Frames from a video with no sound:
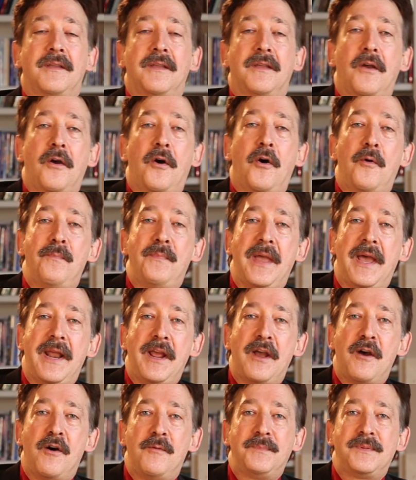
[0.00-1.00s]
Hope that
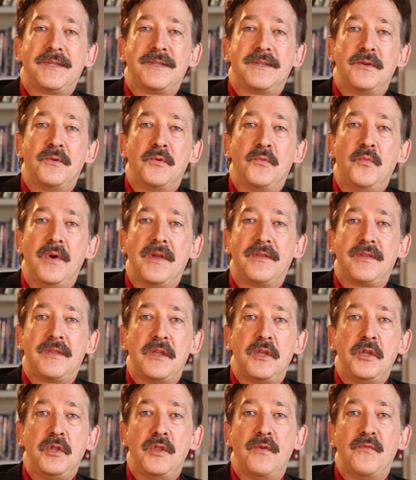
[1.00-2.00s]
helps with
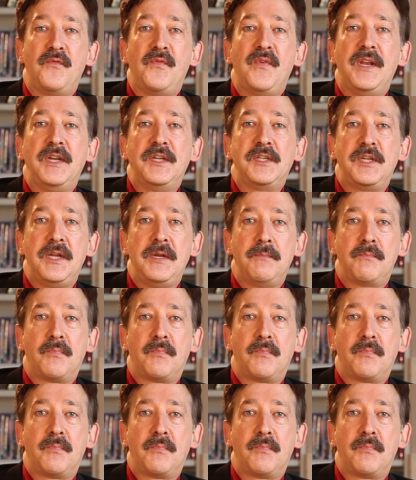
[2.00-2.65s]
the finishing